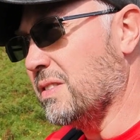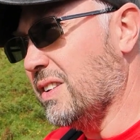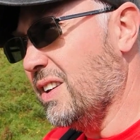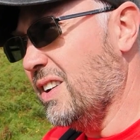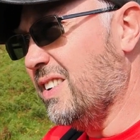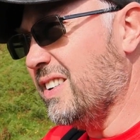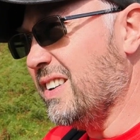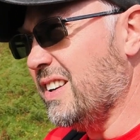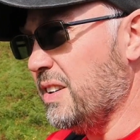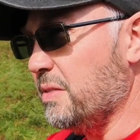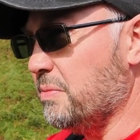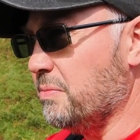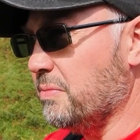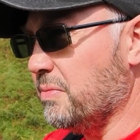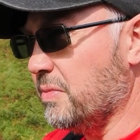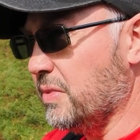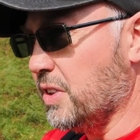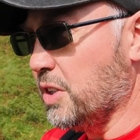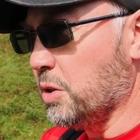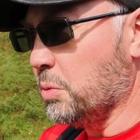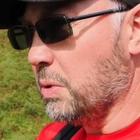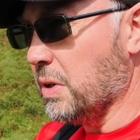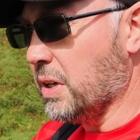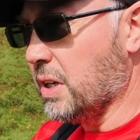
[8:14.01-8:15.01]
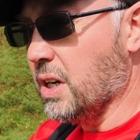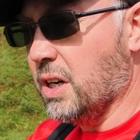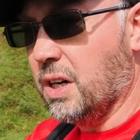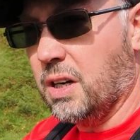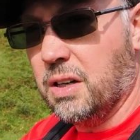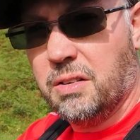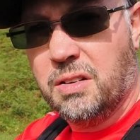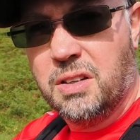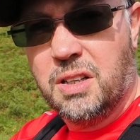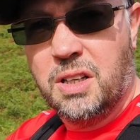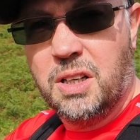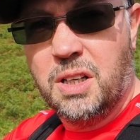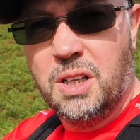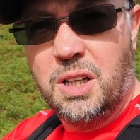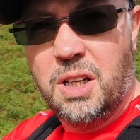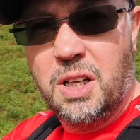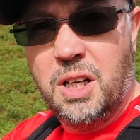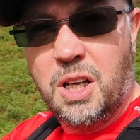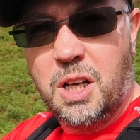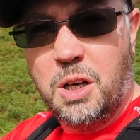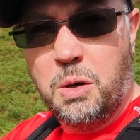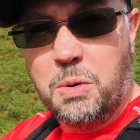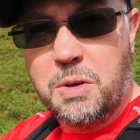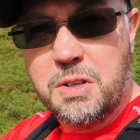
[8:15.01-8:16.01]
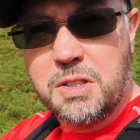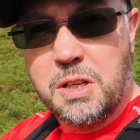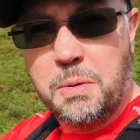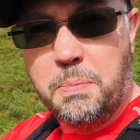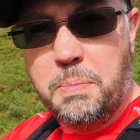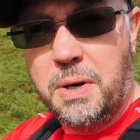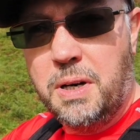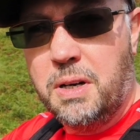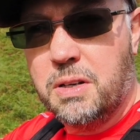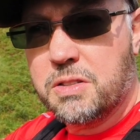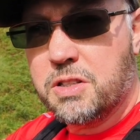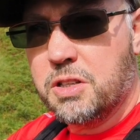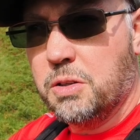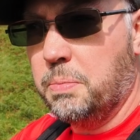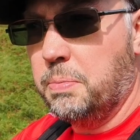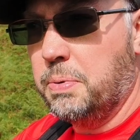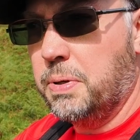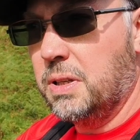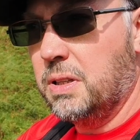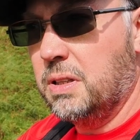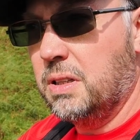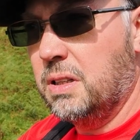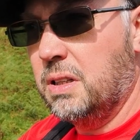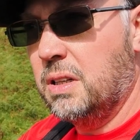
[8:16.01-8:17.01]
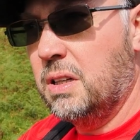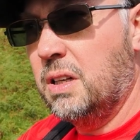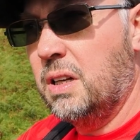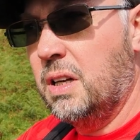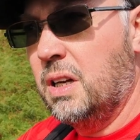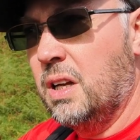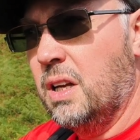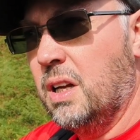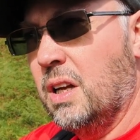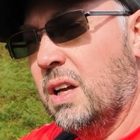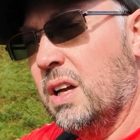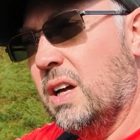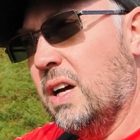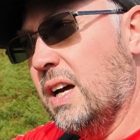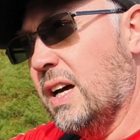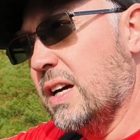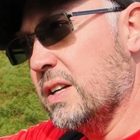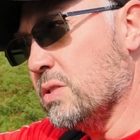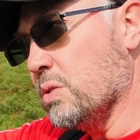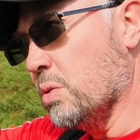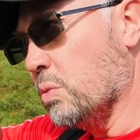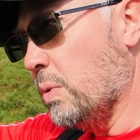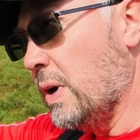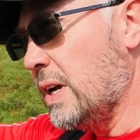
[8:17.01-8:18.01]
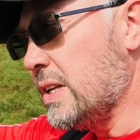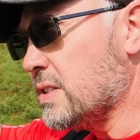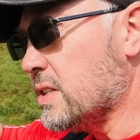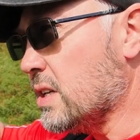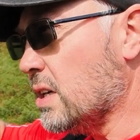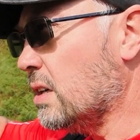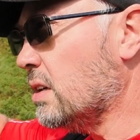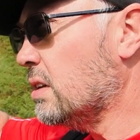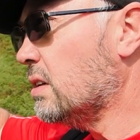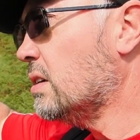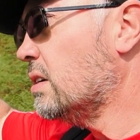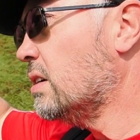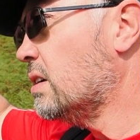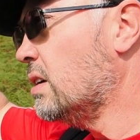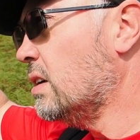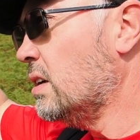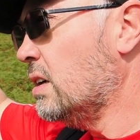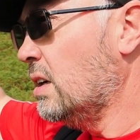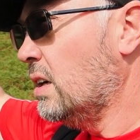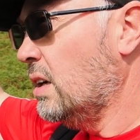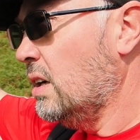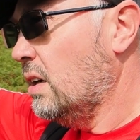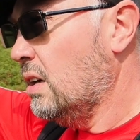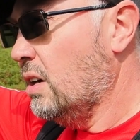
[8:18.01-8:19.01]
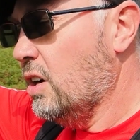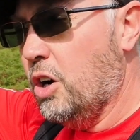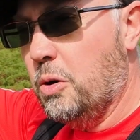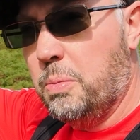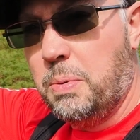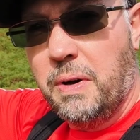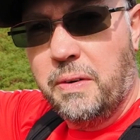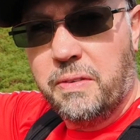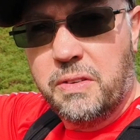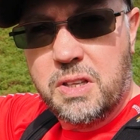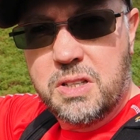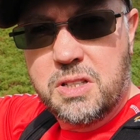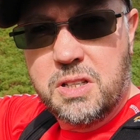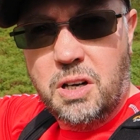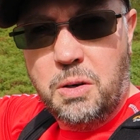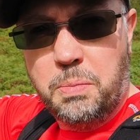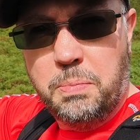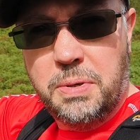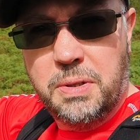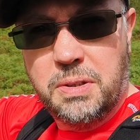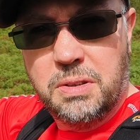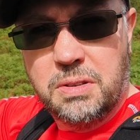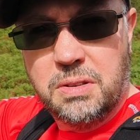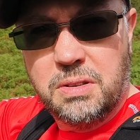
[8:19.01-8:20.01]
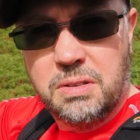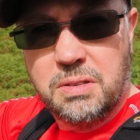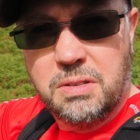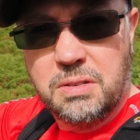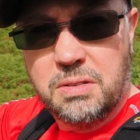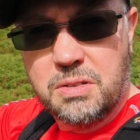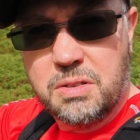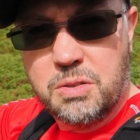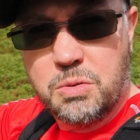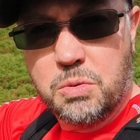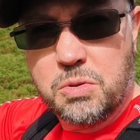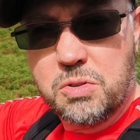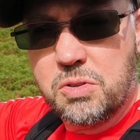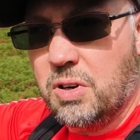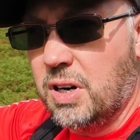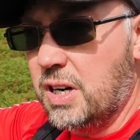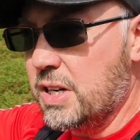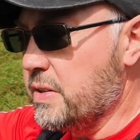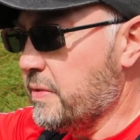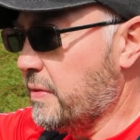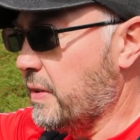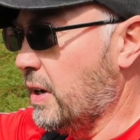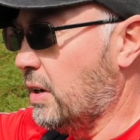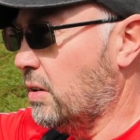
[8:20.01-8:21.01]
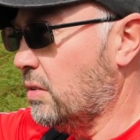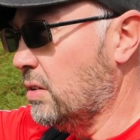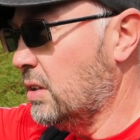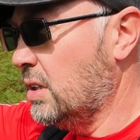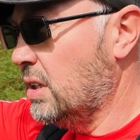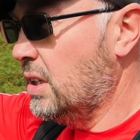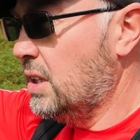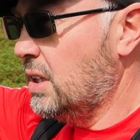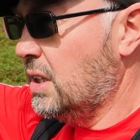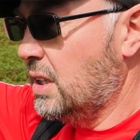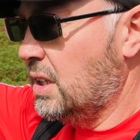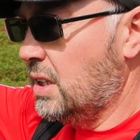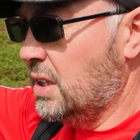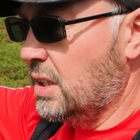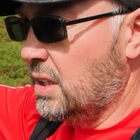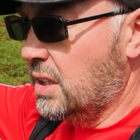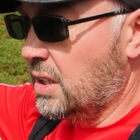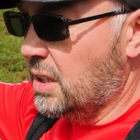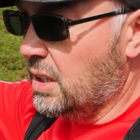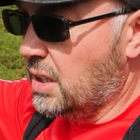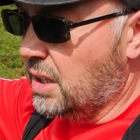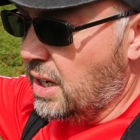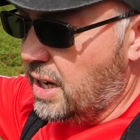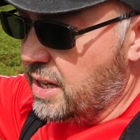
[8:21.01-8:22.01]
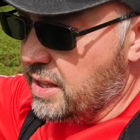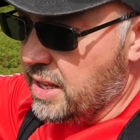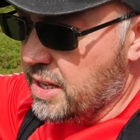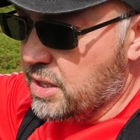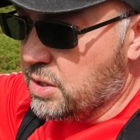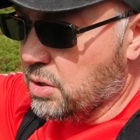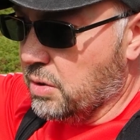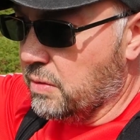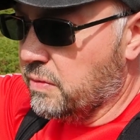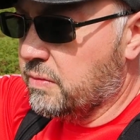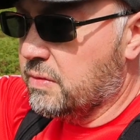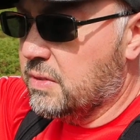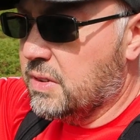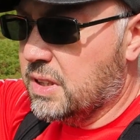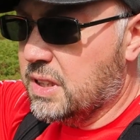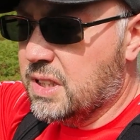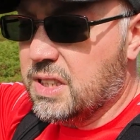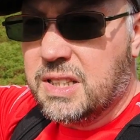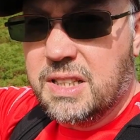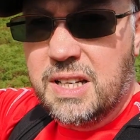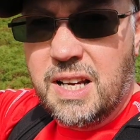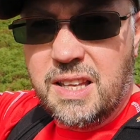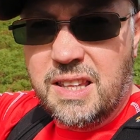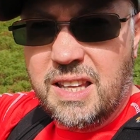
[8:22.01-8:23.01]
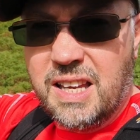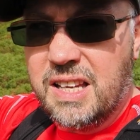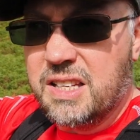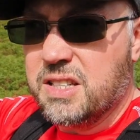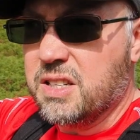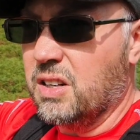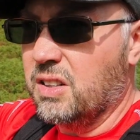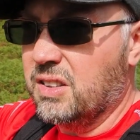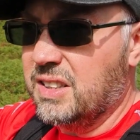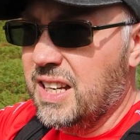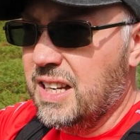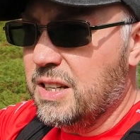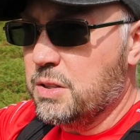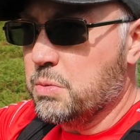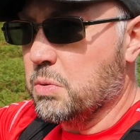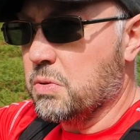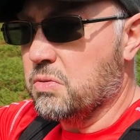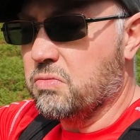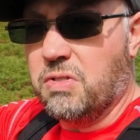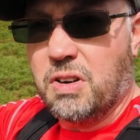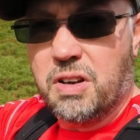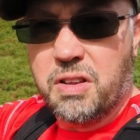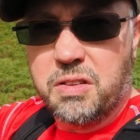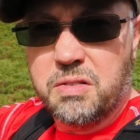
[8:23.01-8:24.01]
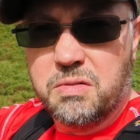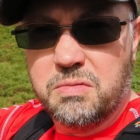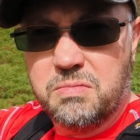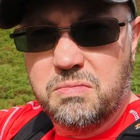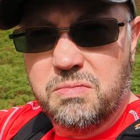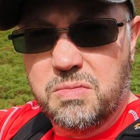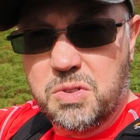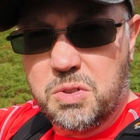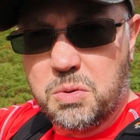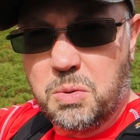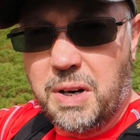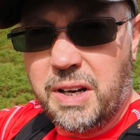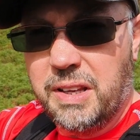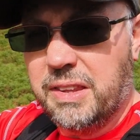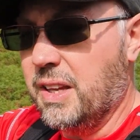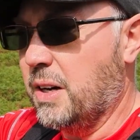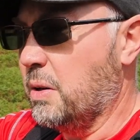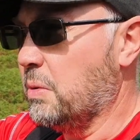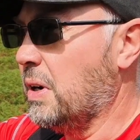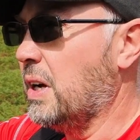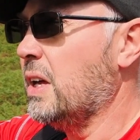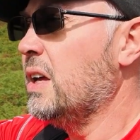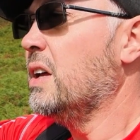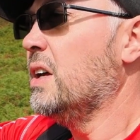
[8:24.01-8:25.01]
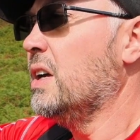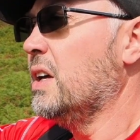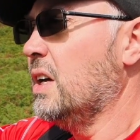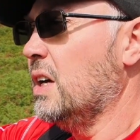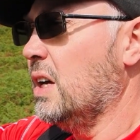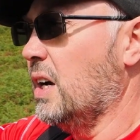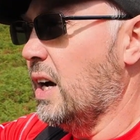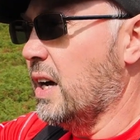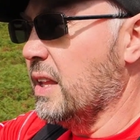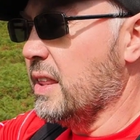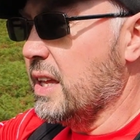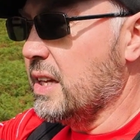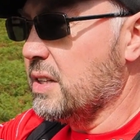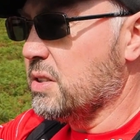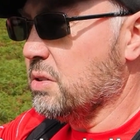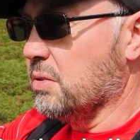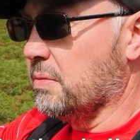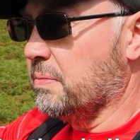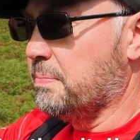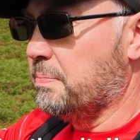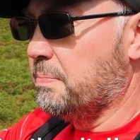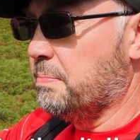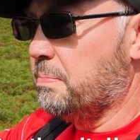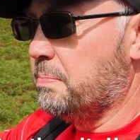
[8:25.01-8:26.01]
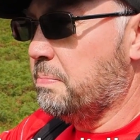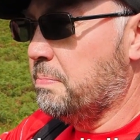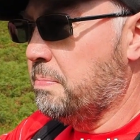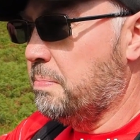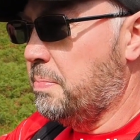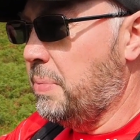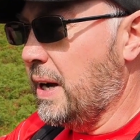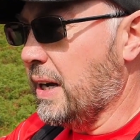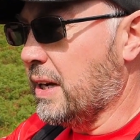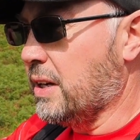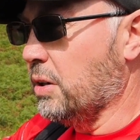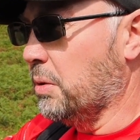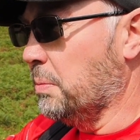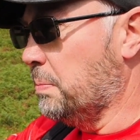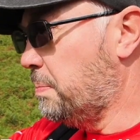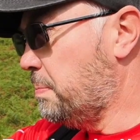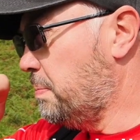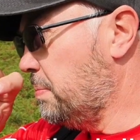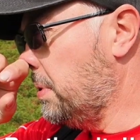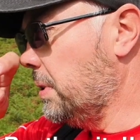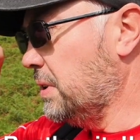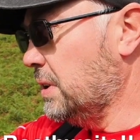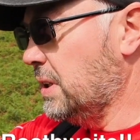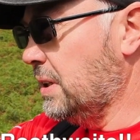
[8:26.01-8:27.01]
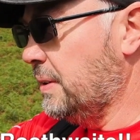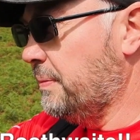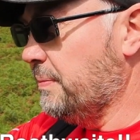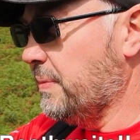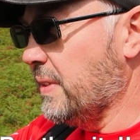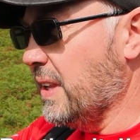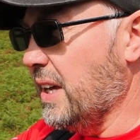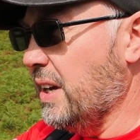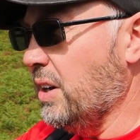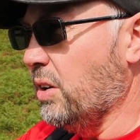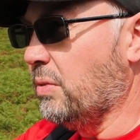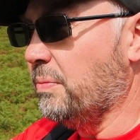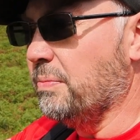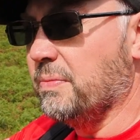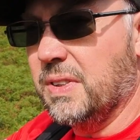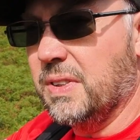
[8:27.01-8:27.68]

The idea that we got, we actually parked up and sort of went up over the top towards Grange Fell, and then sort of down the outside, down toward Rothan, sway it that way, and then sort of back up the hill,